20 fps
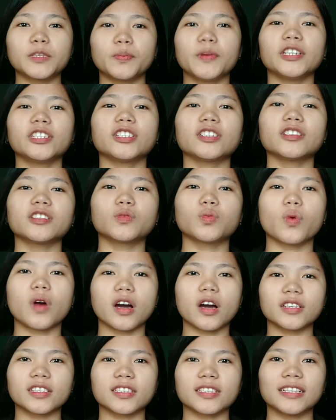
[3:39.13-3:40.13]
The
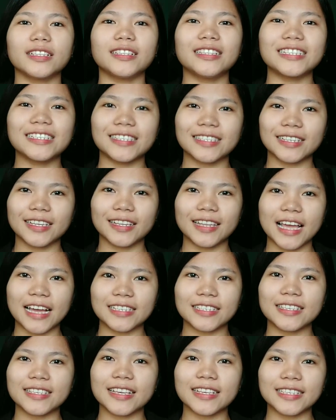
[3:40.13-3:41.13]
species was
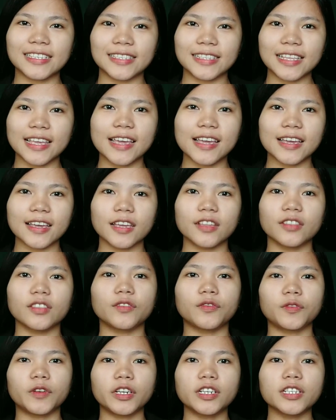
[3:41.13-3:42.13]
listed as
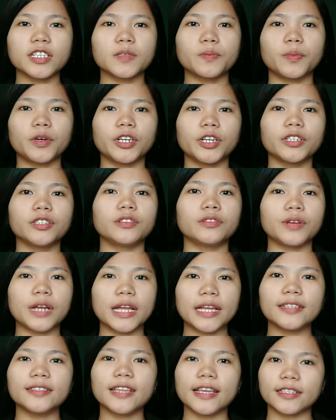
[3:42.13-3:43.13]
extinct in the first
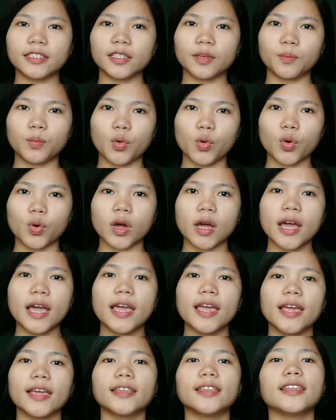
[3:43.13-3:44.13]
Bird Red Data
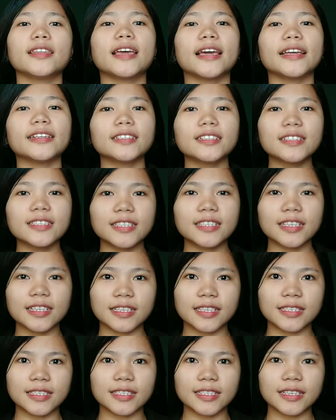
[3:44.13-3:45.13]
Book in the
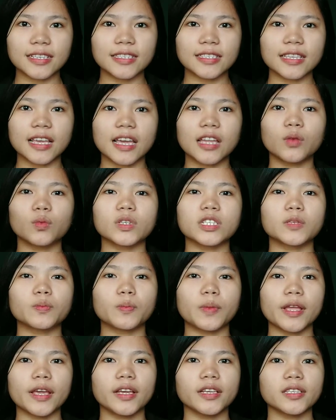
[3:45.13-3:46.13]
1960s
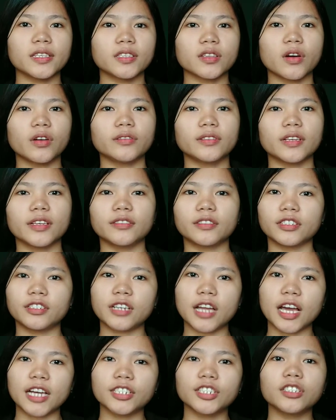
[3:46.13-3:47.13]
and was placed on
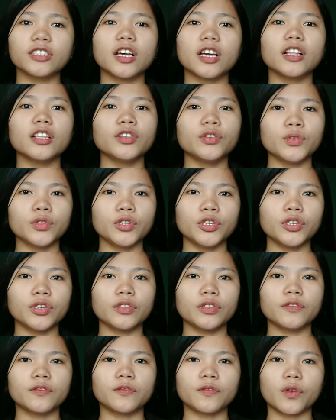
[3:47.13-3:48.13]
the International
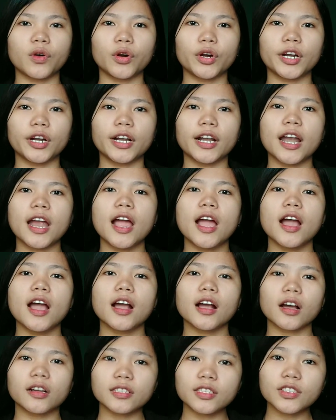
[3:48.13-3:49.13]
Union for
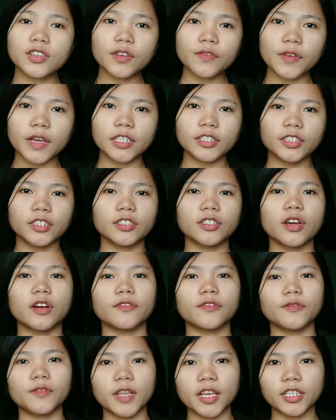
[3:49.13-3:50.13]

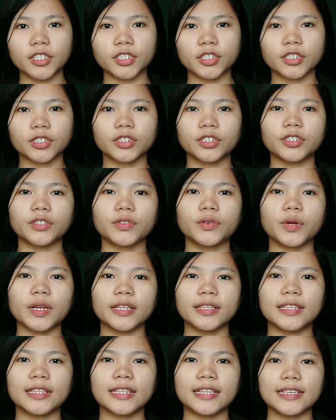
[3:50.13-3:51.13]
Conservation of
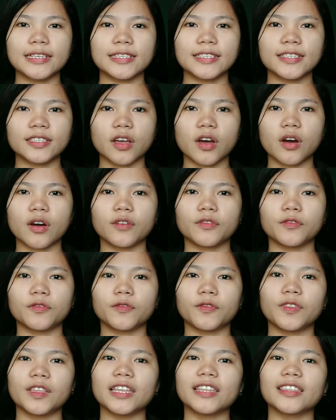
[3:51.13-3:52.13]
Nature Red List
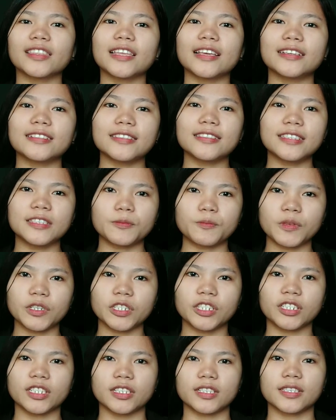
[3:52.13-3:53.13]
of Threatened
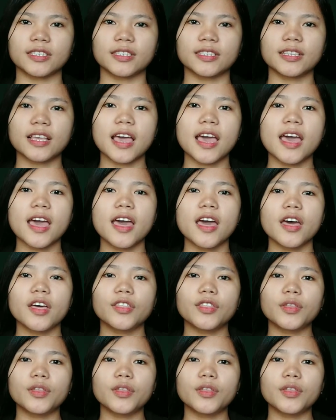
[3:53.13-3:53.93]
Species.